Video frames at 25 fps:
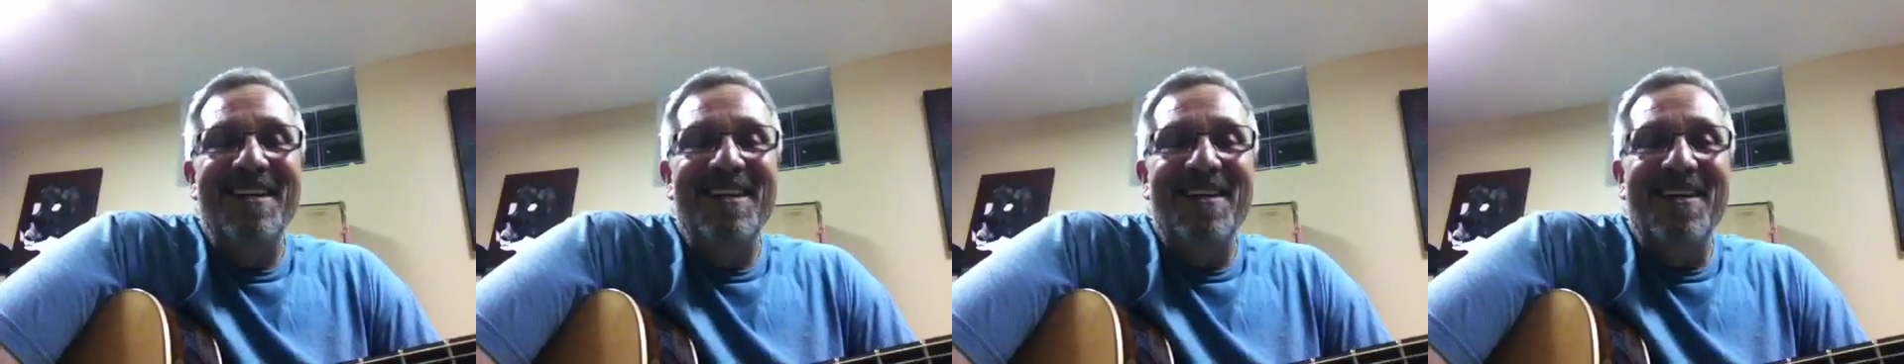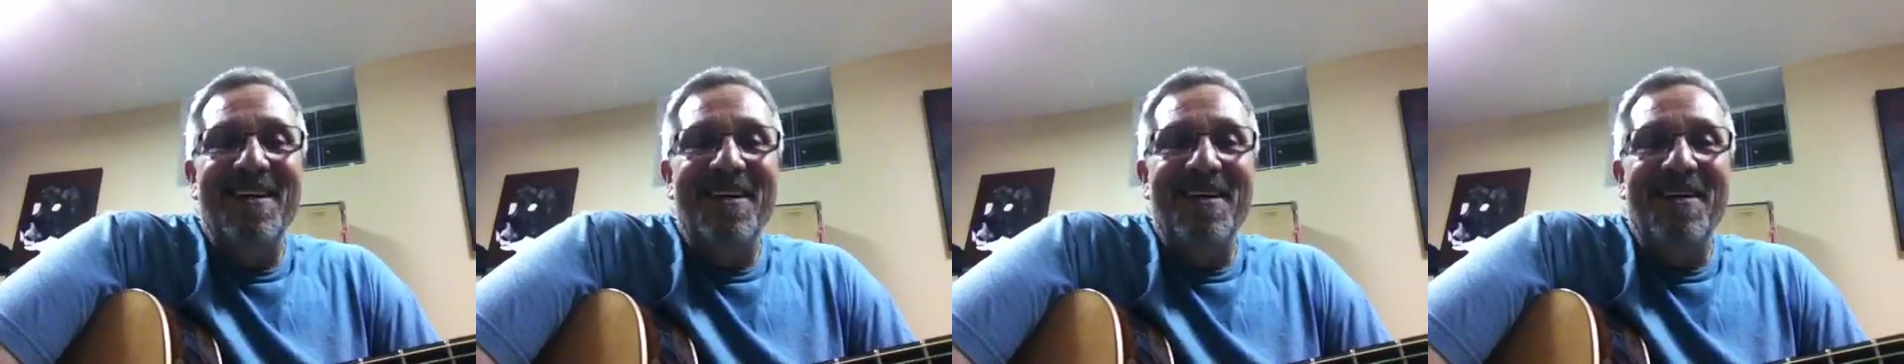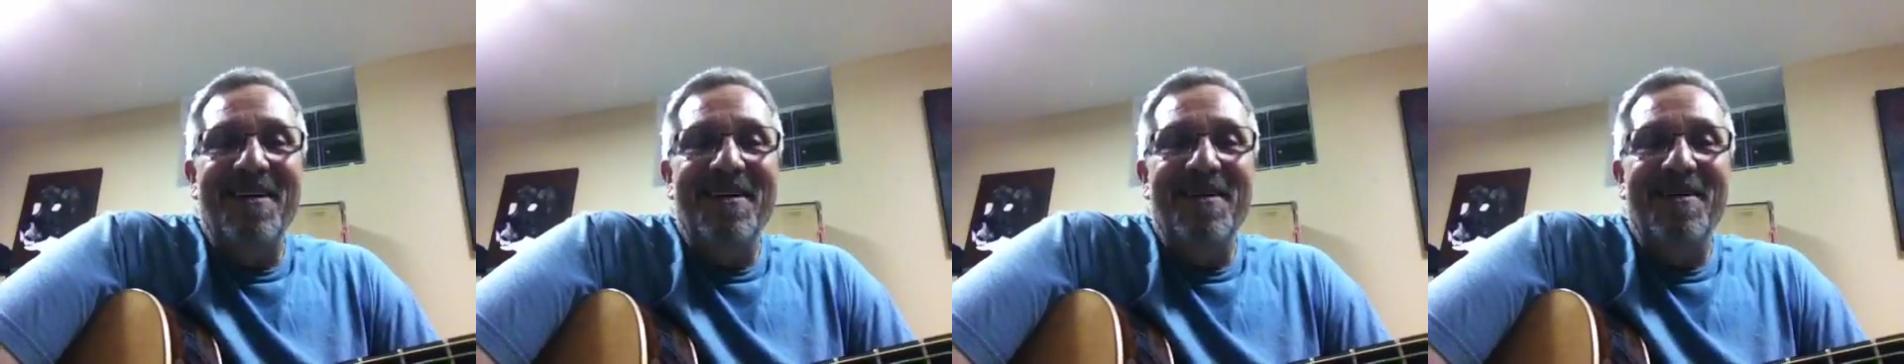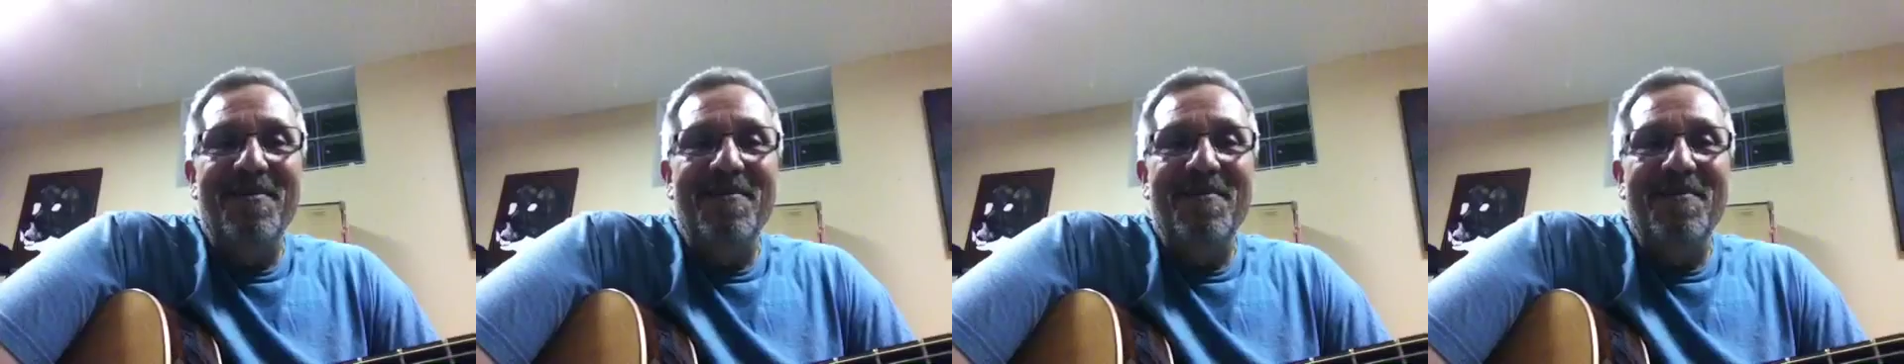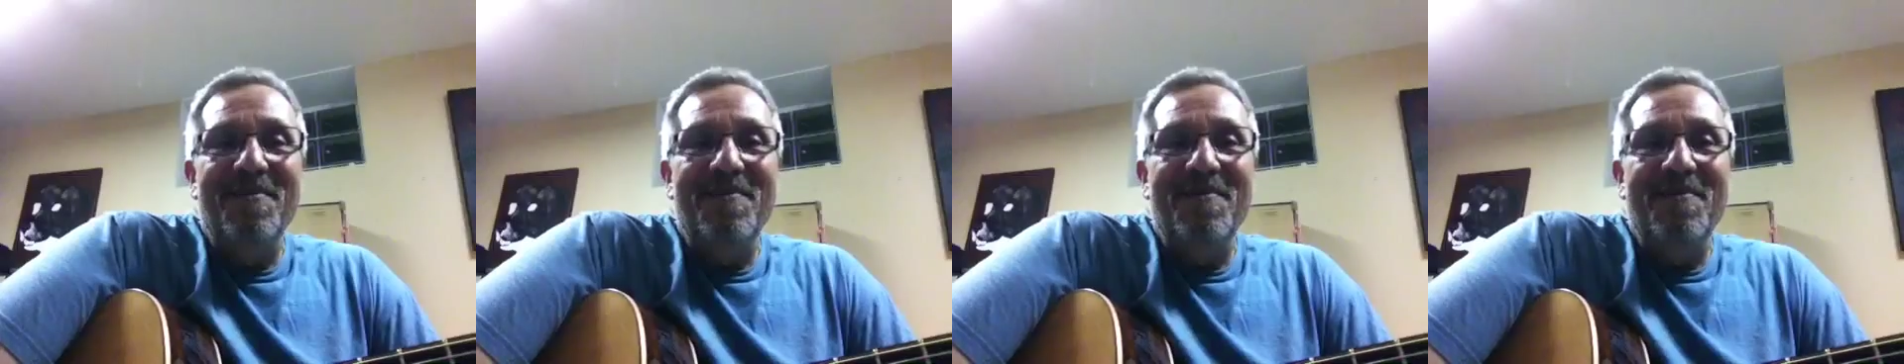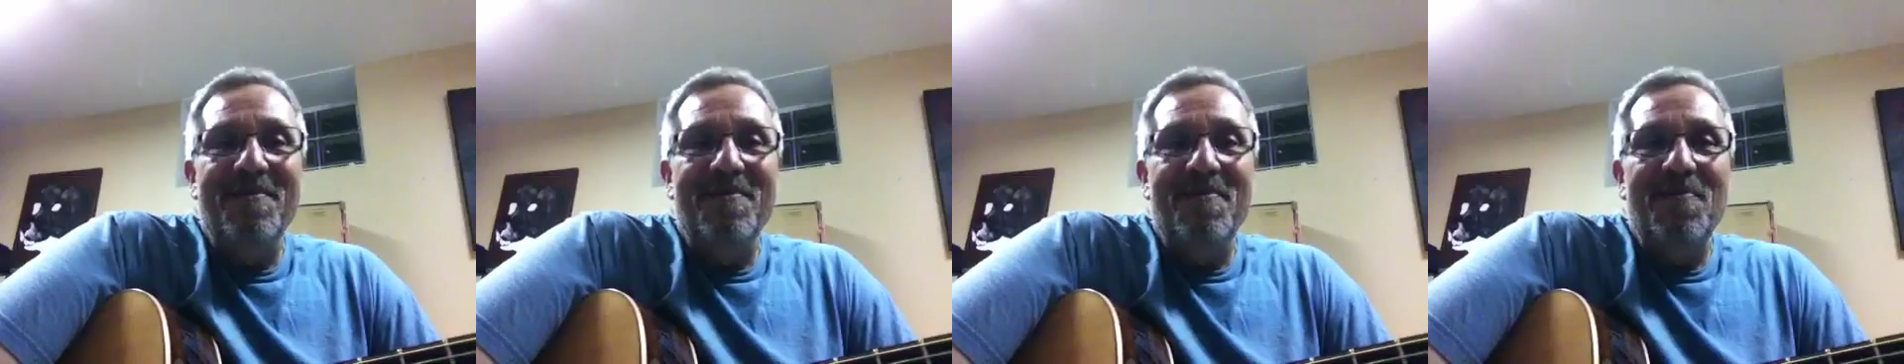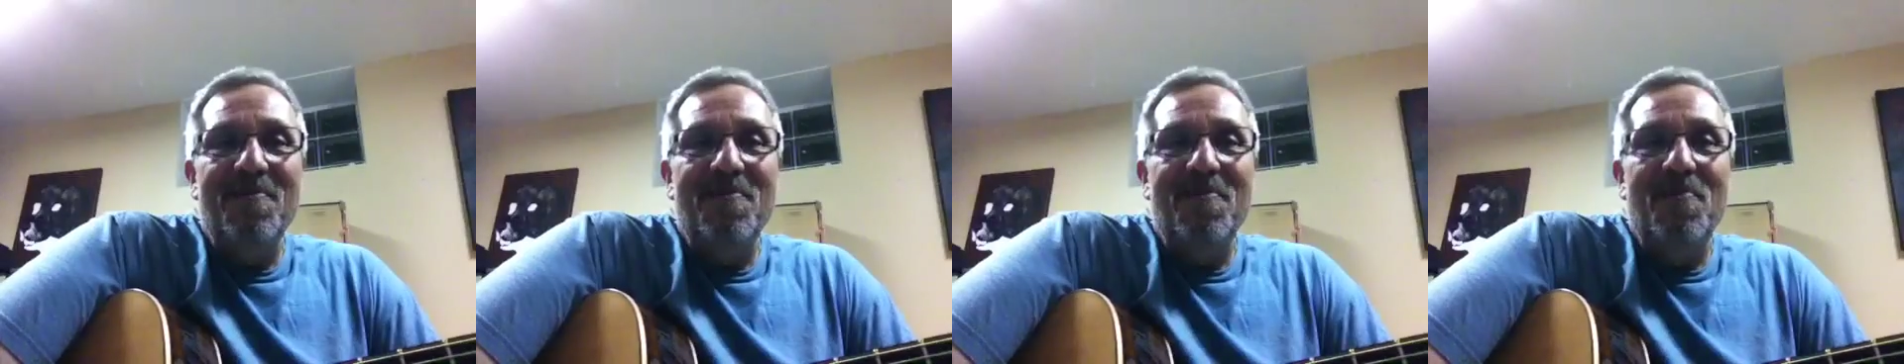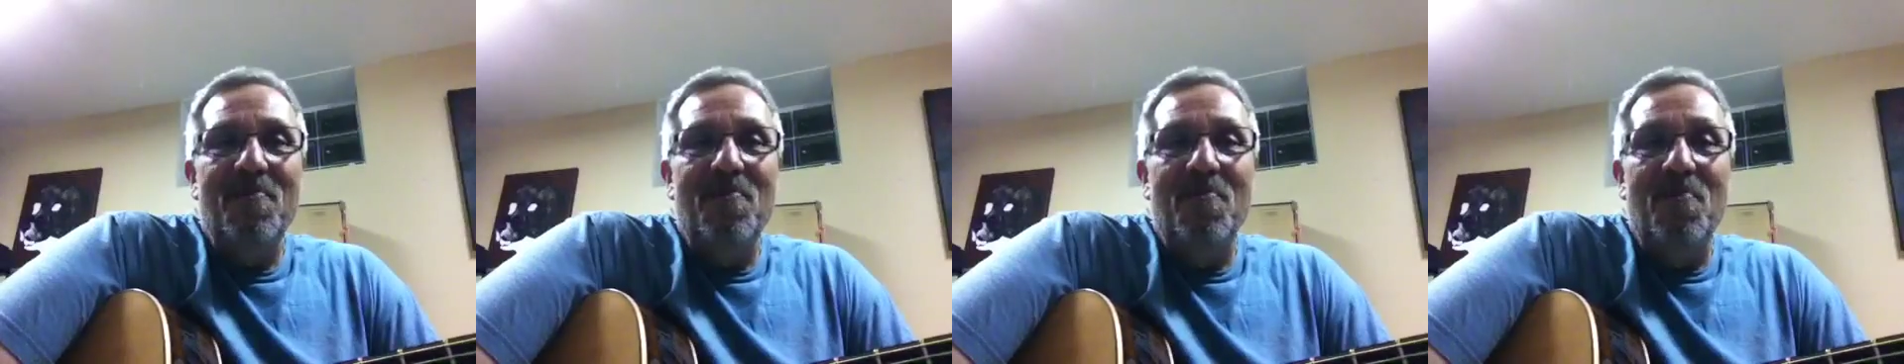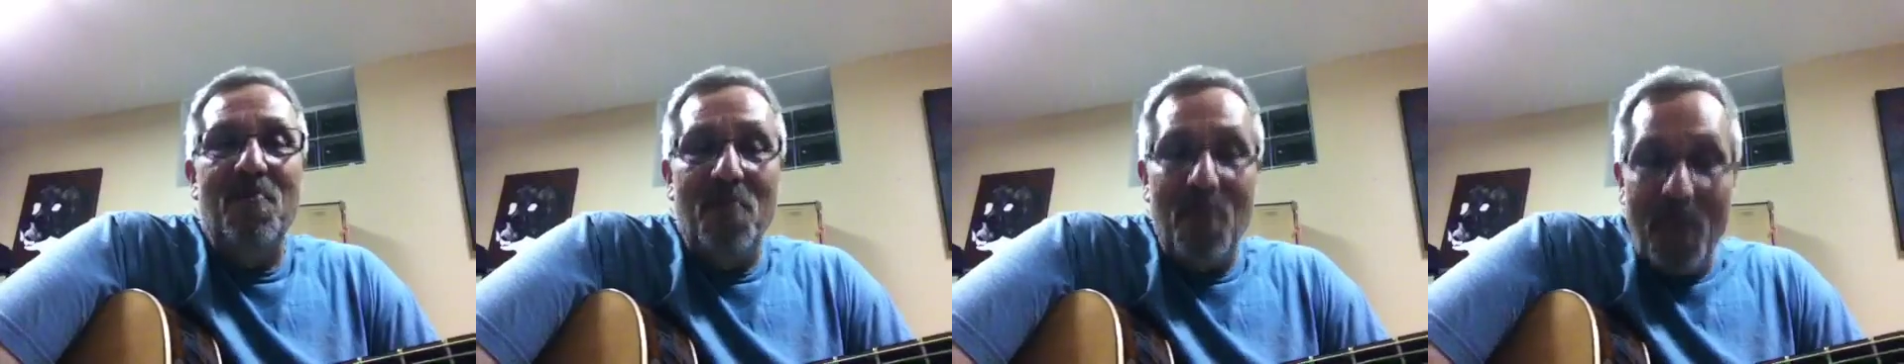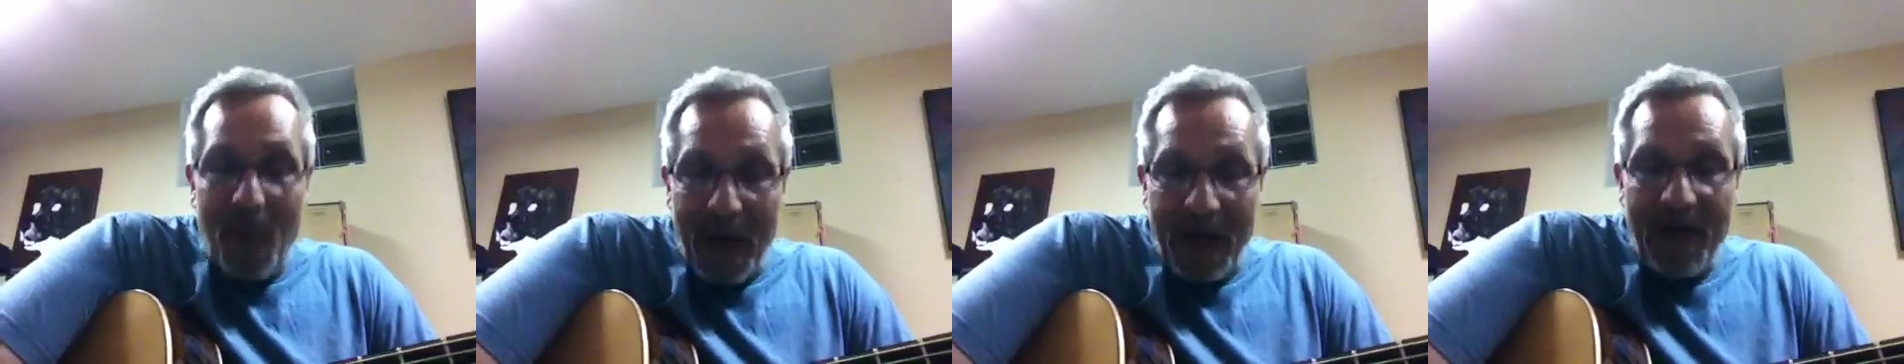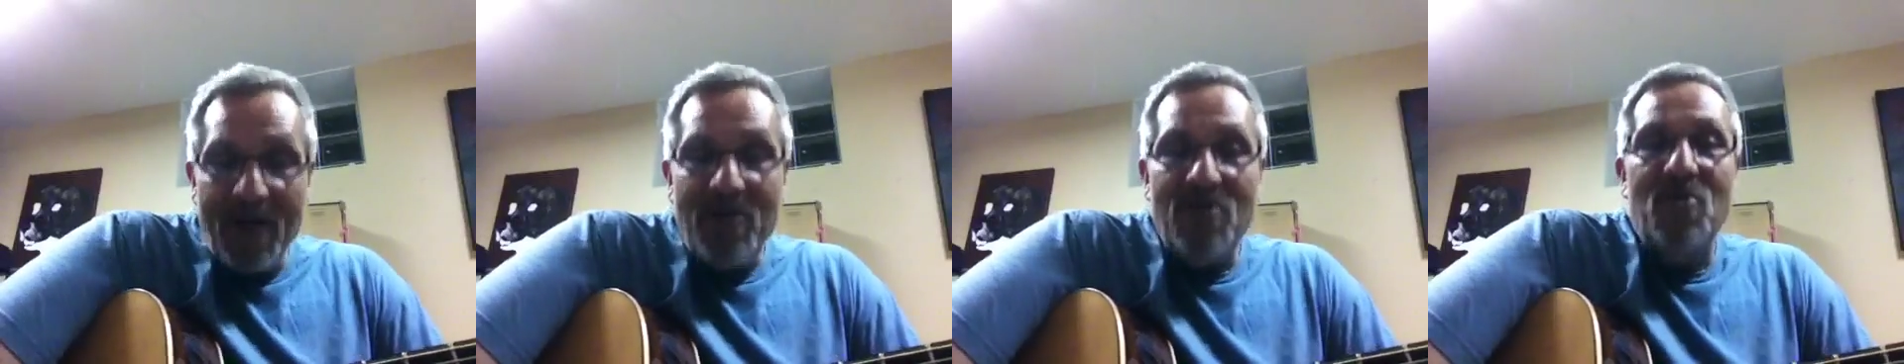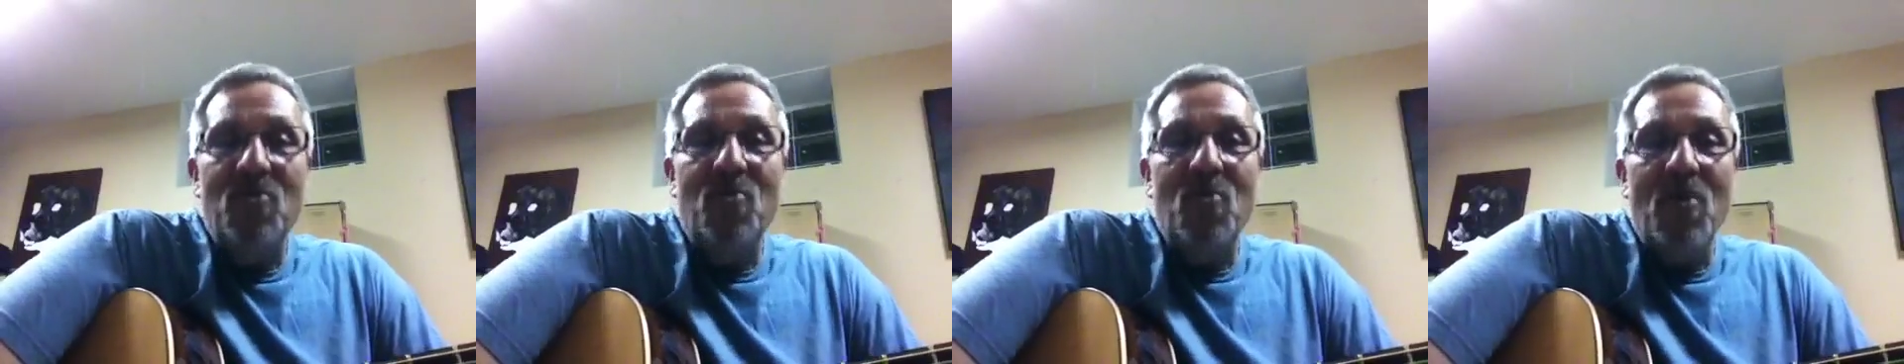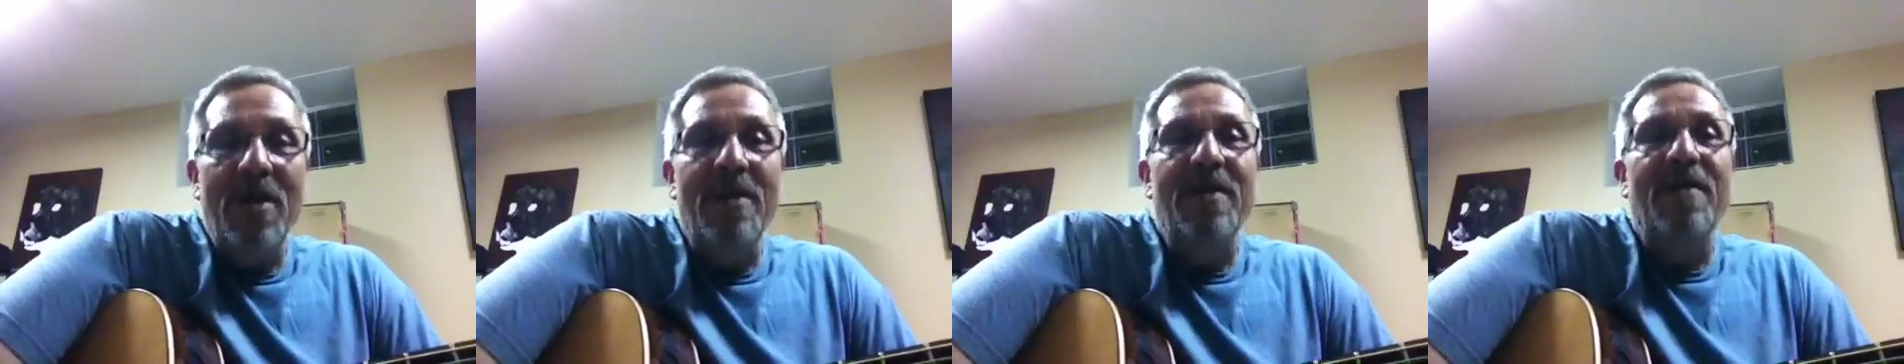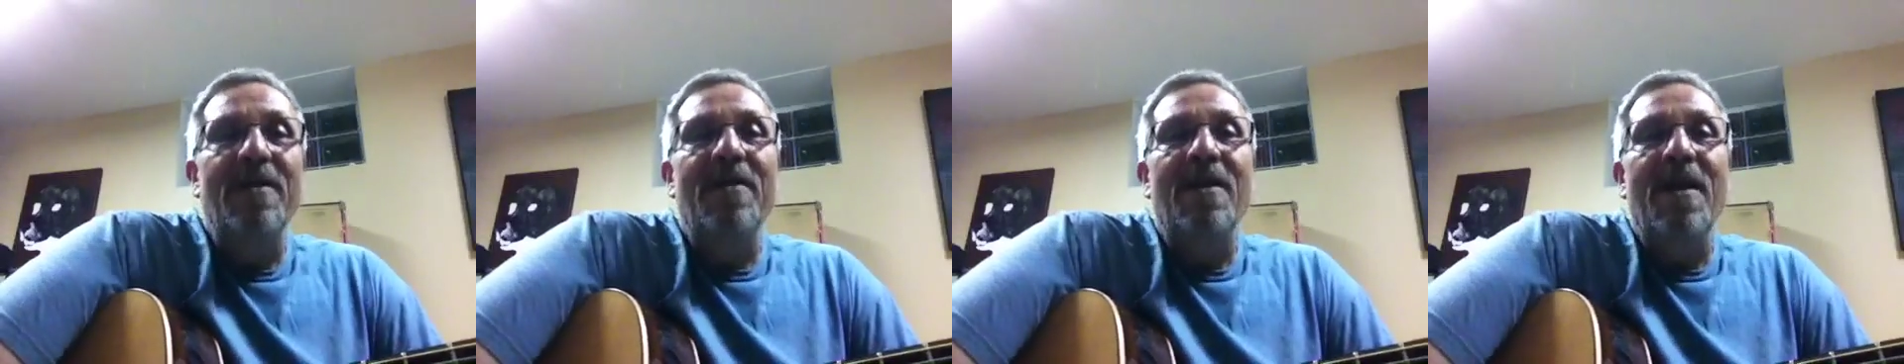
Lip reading: but it's a way to